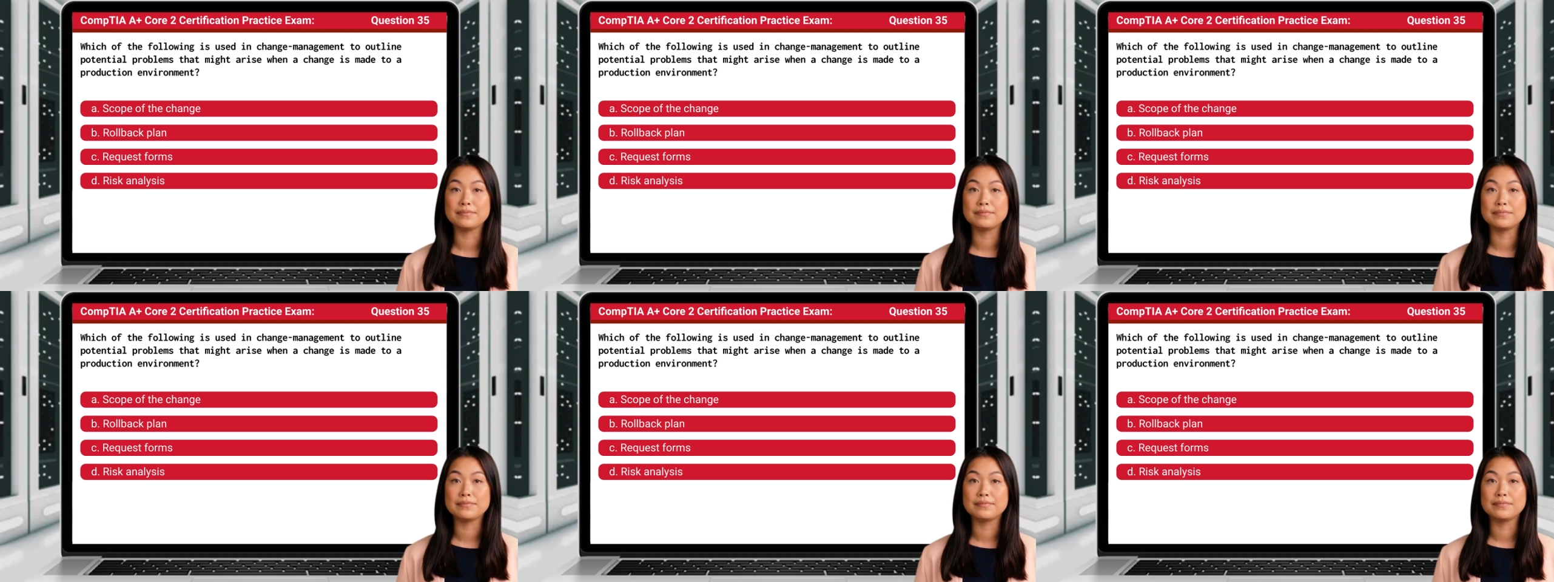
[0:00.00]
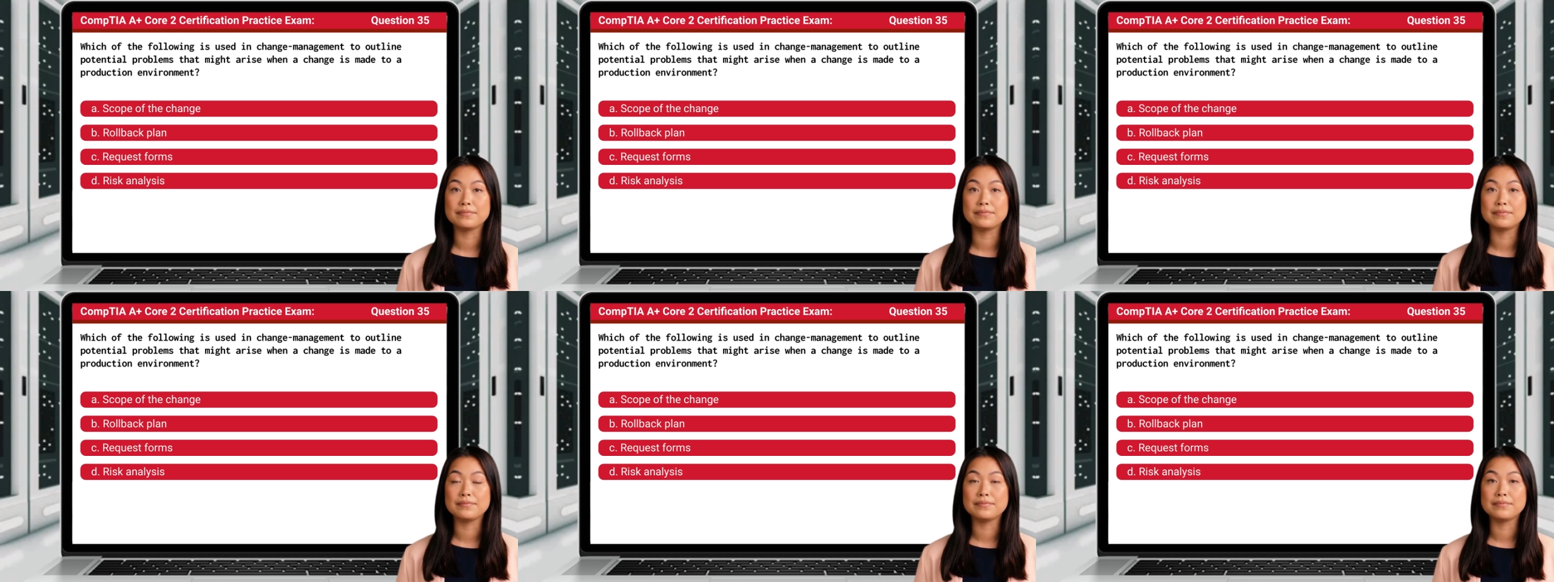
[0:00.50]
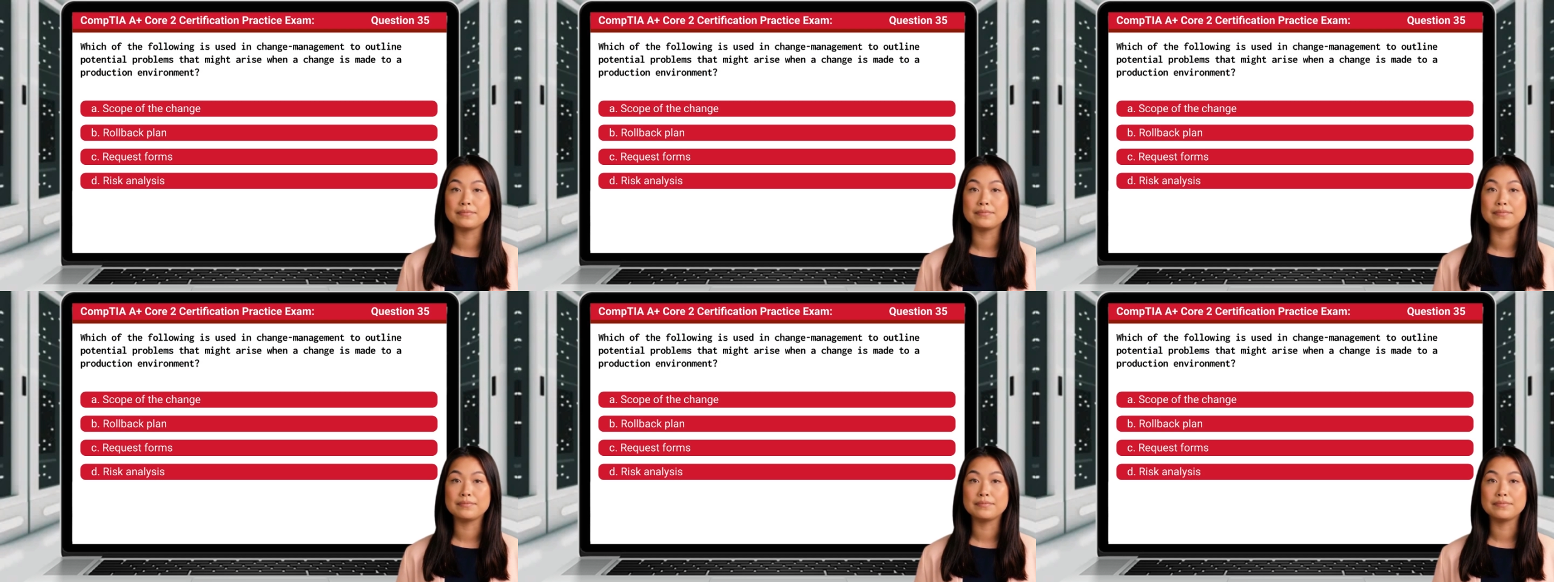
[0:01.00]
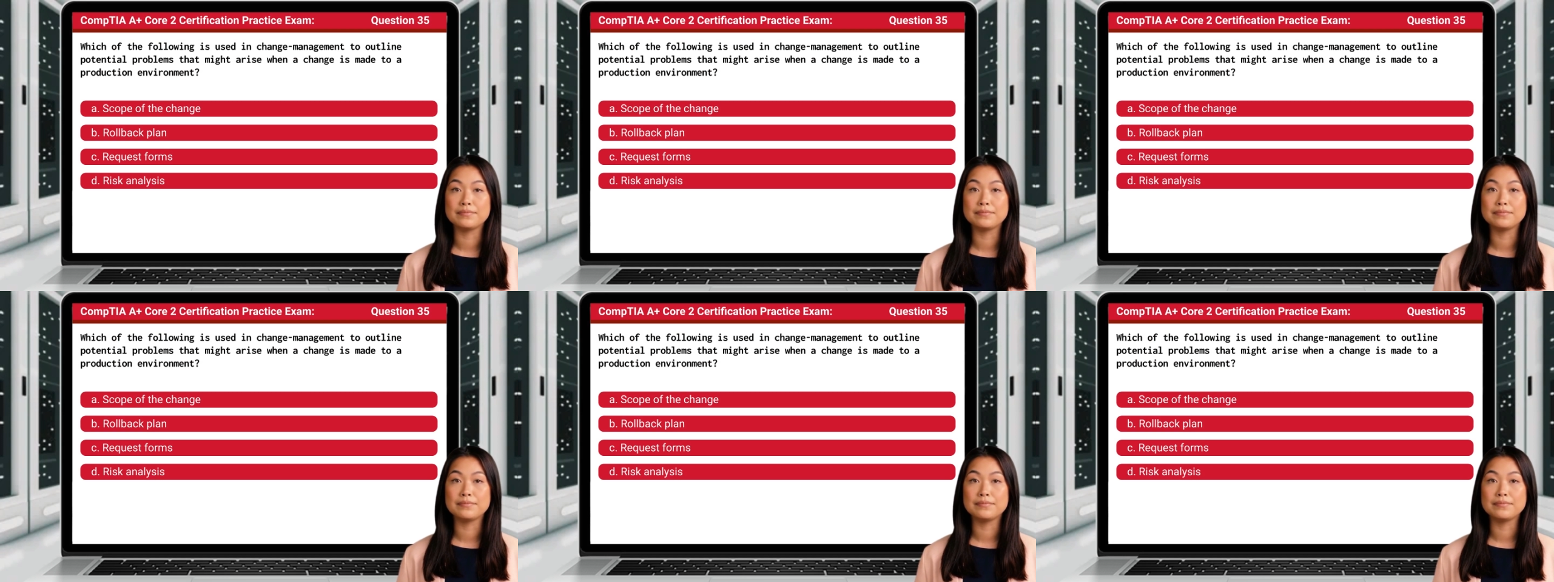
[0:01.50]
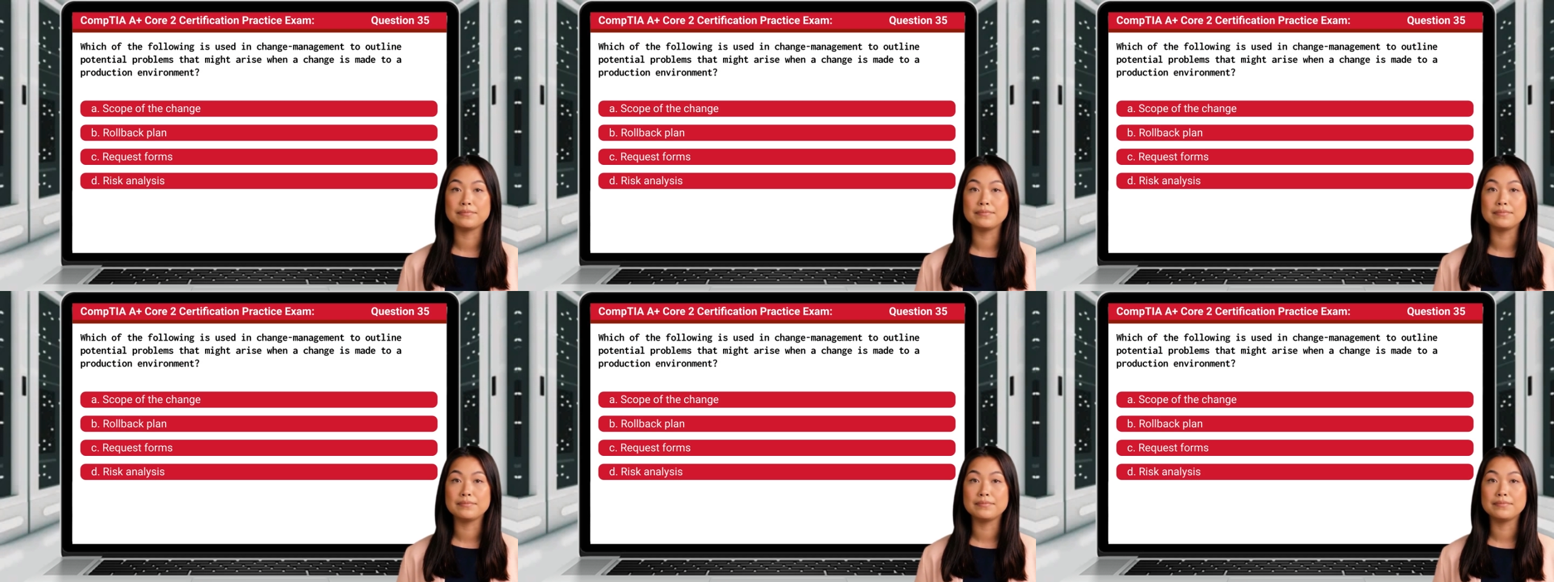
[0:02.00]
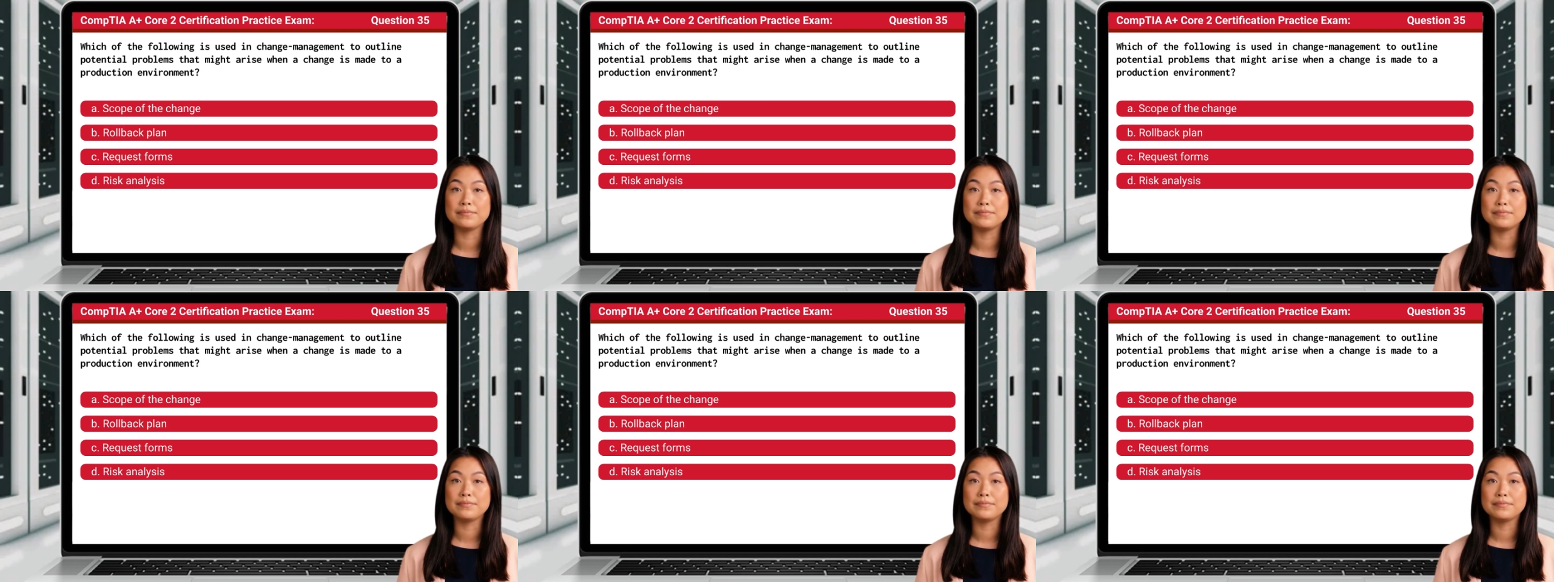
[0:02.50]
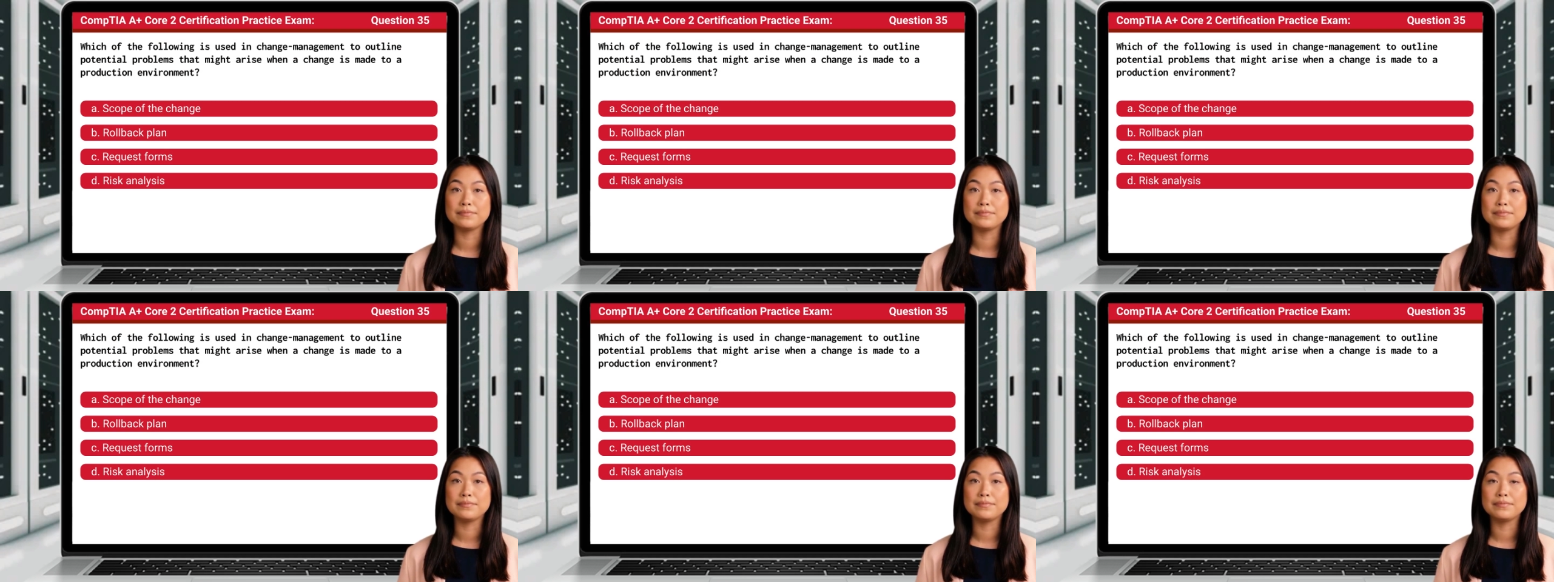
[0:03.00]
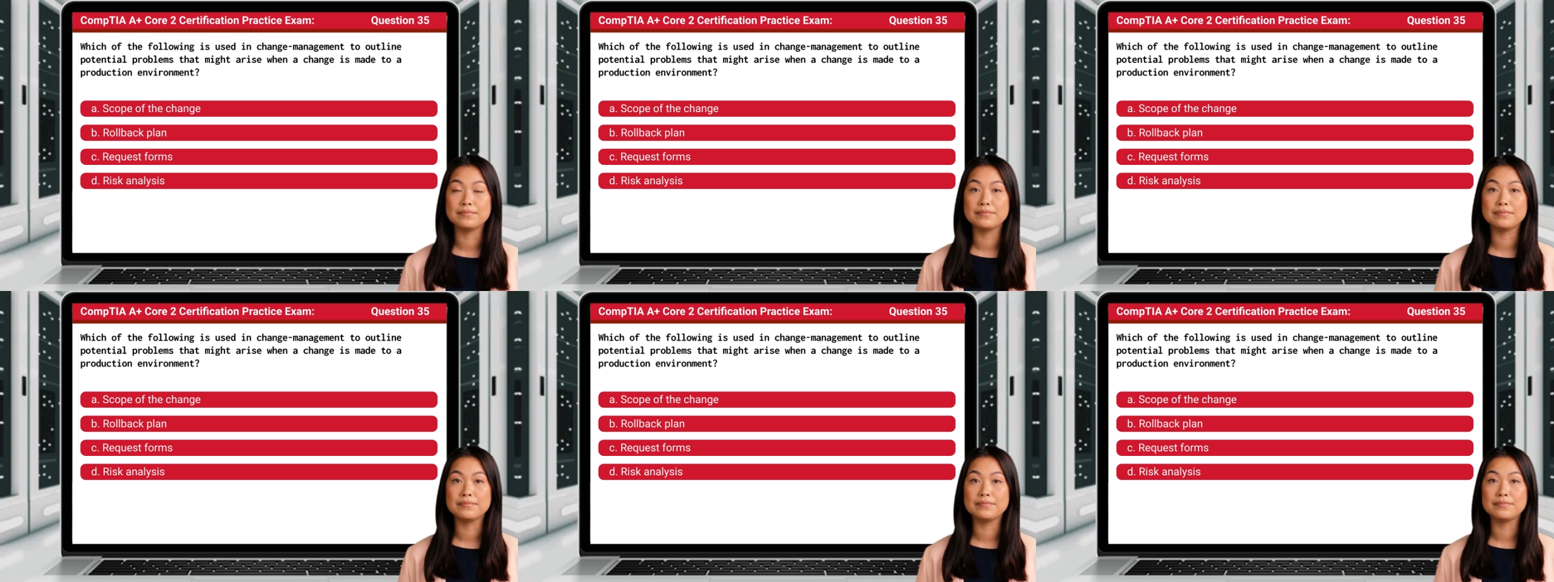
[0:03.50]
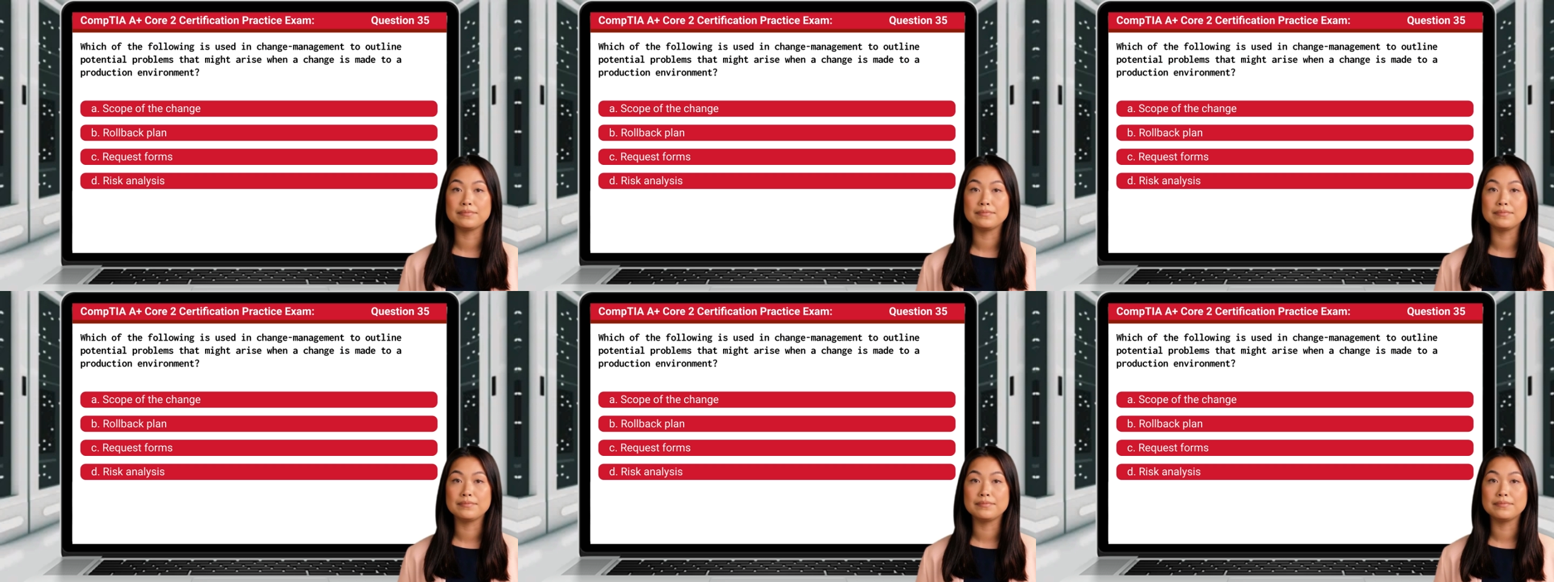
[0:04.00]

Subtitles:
[no speech]